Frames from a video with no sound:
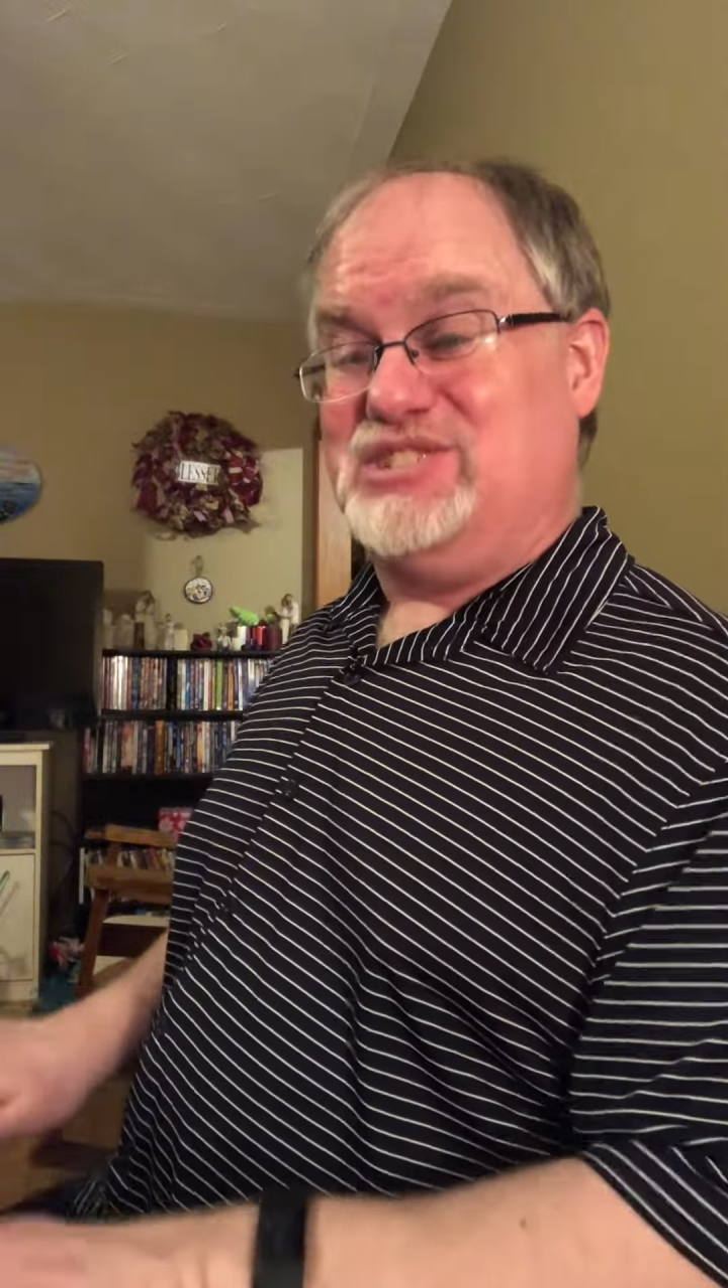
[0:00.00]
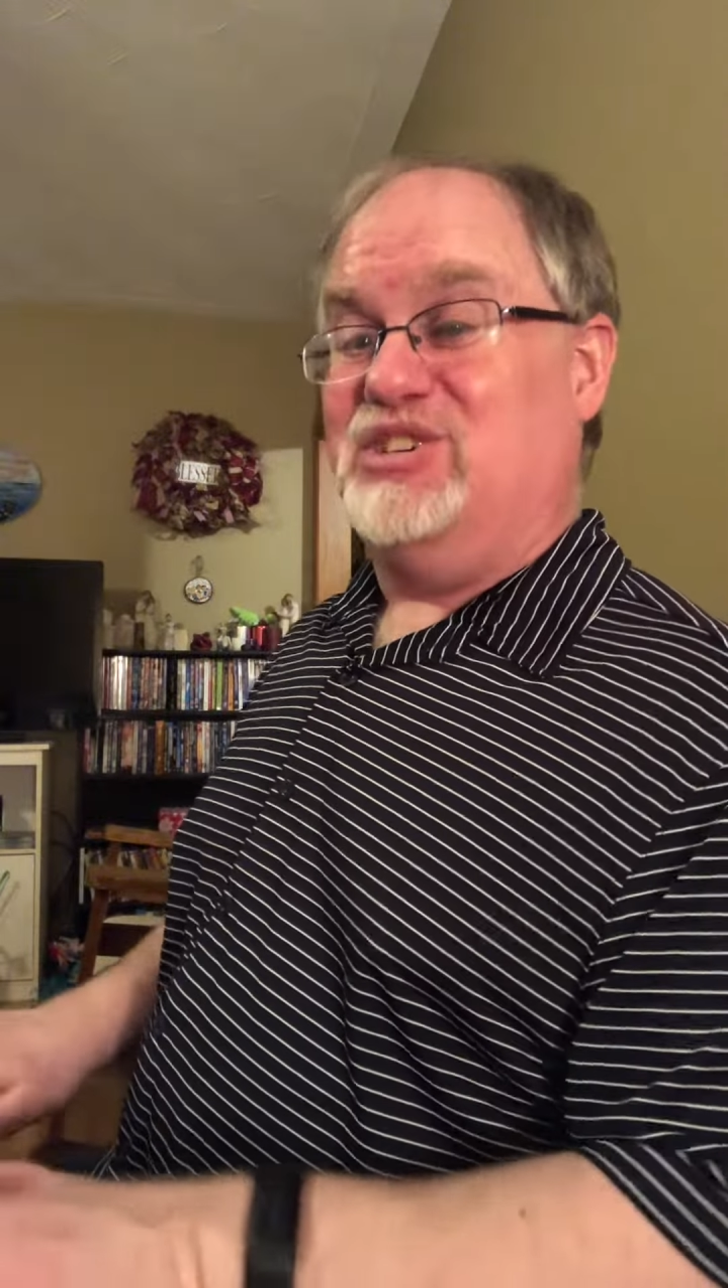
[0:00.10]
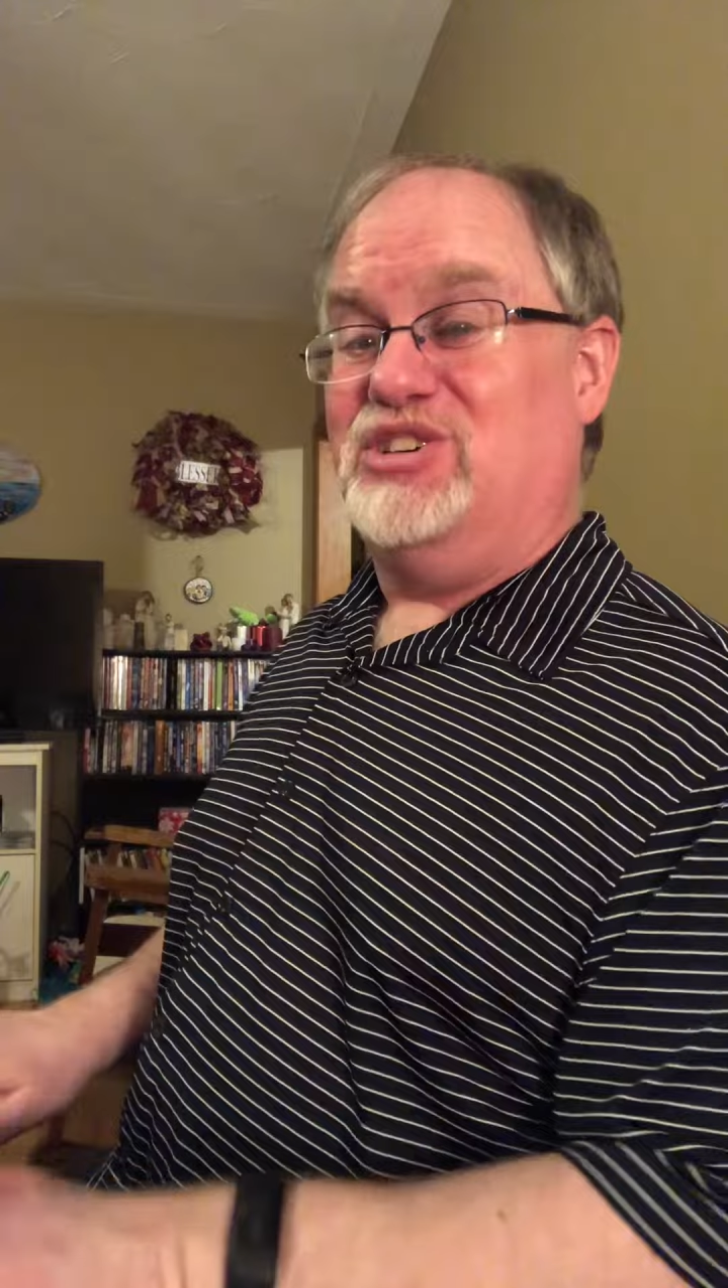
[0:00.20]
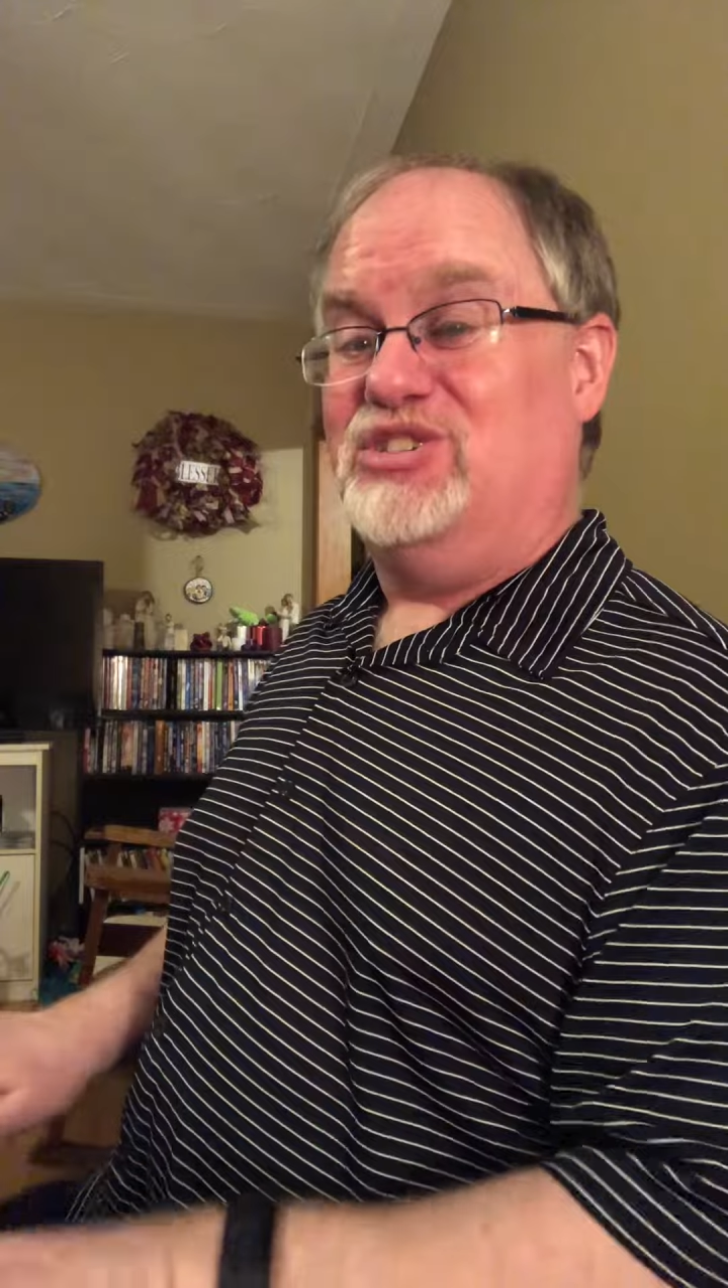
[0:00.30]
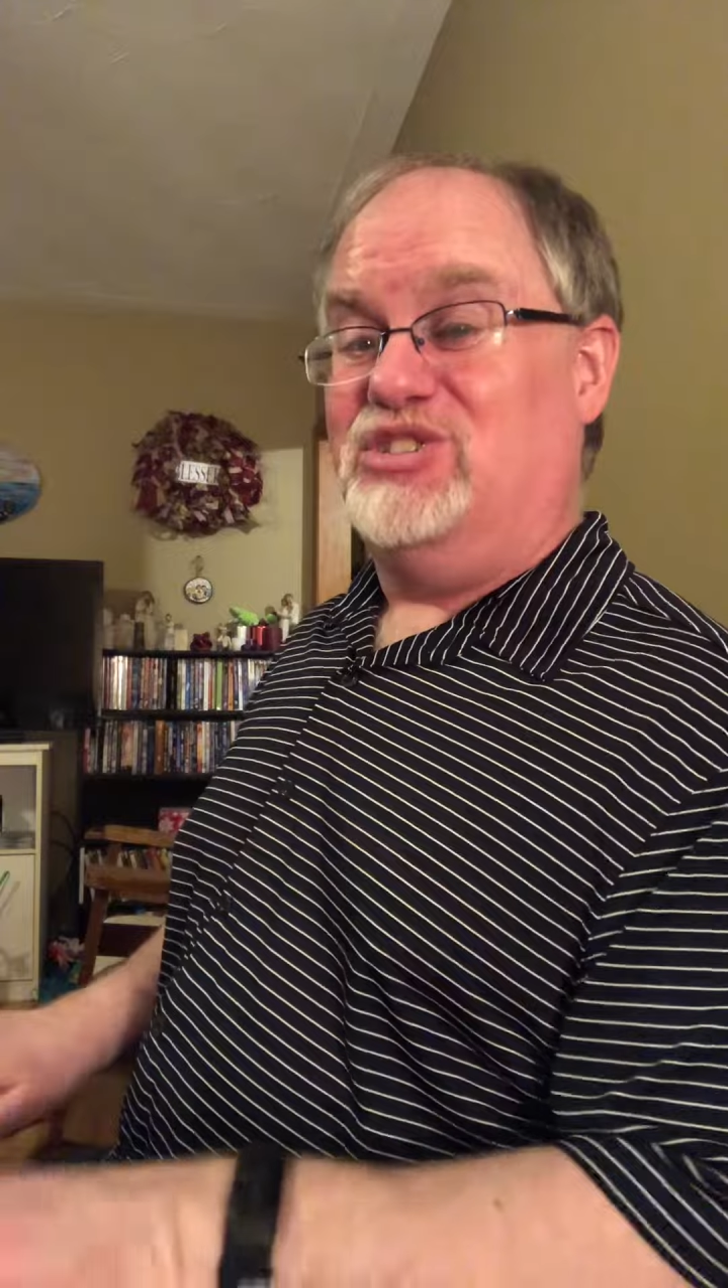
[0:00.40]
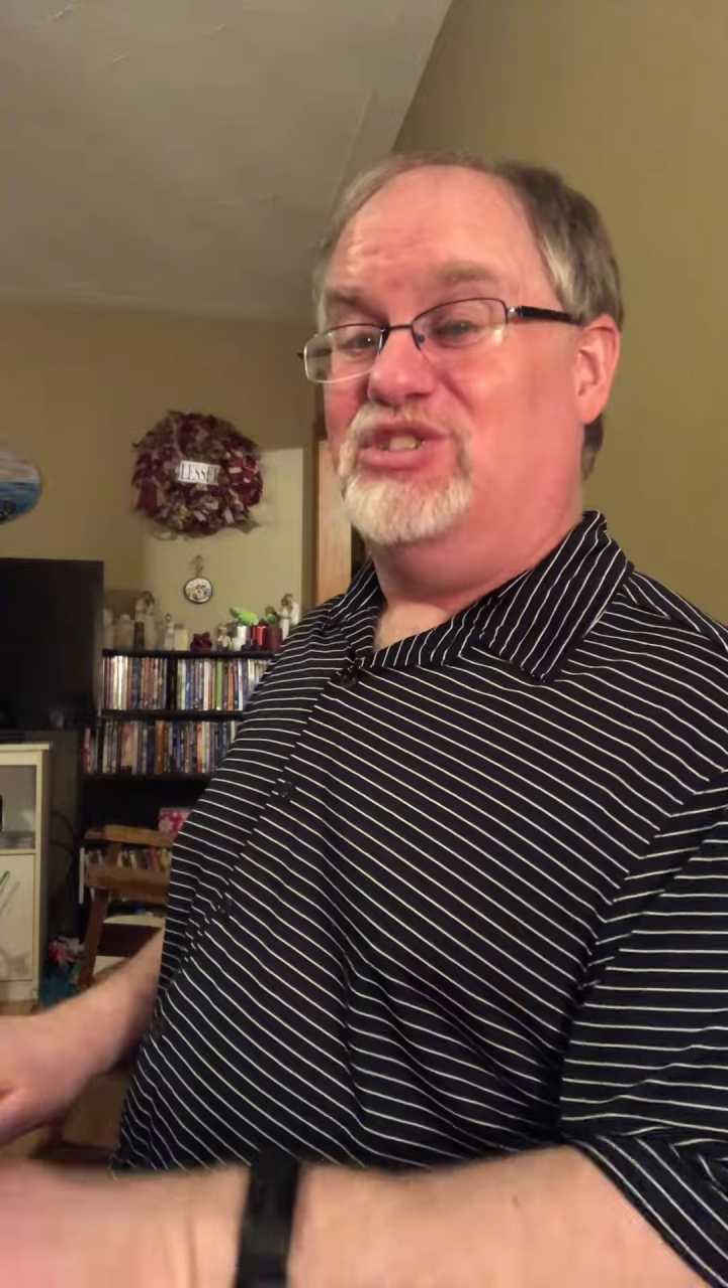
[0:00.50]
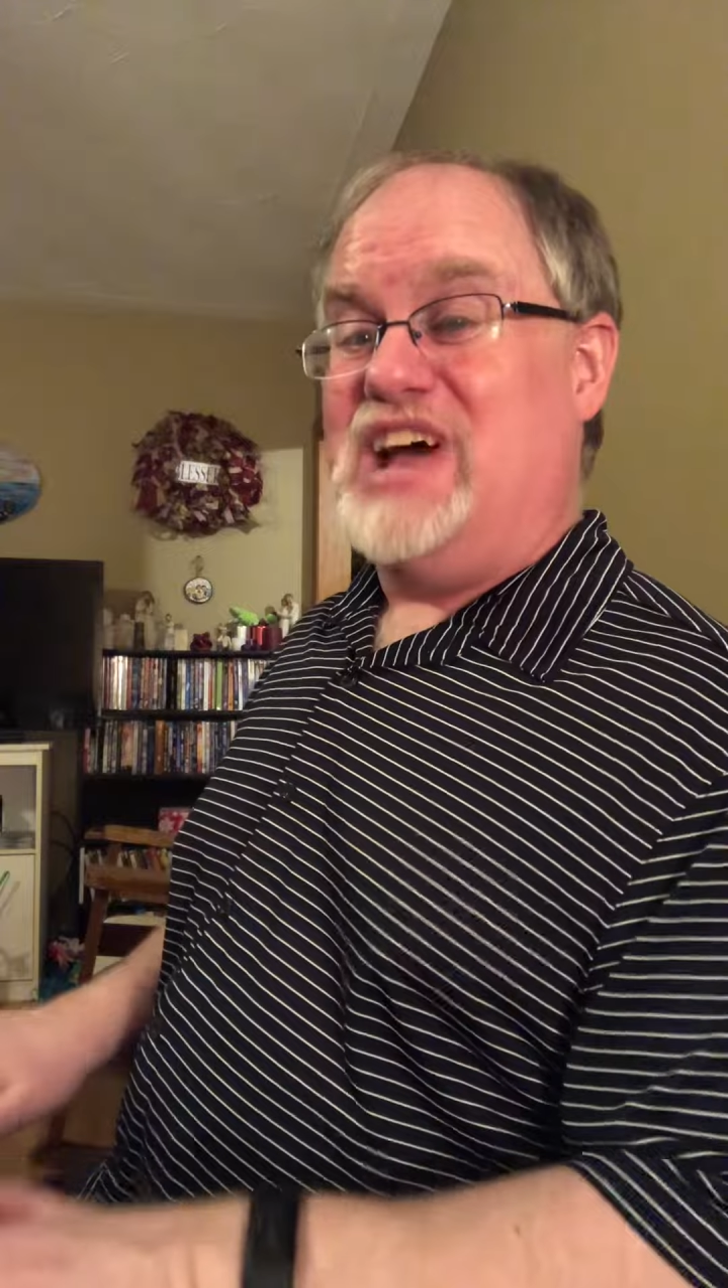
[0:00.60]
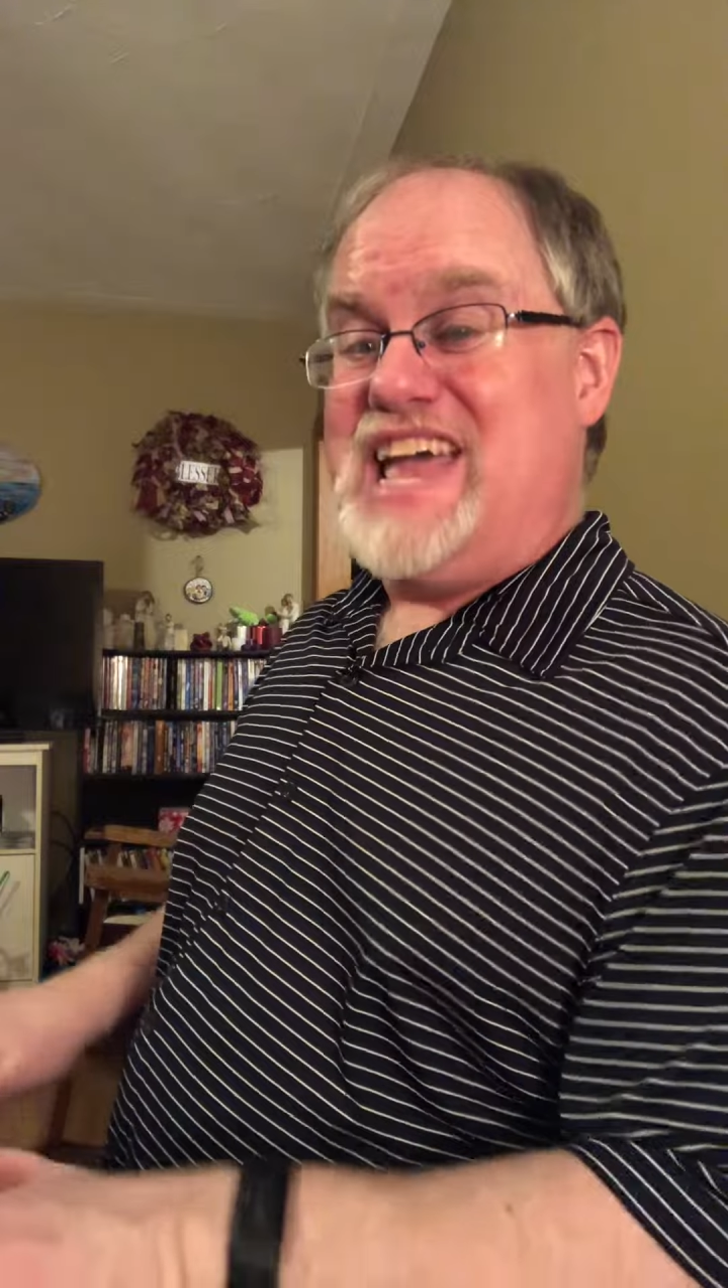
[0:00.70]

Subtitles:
snow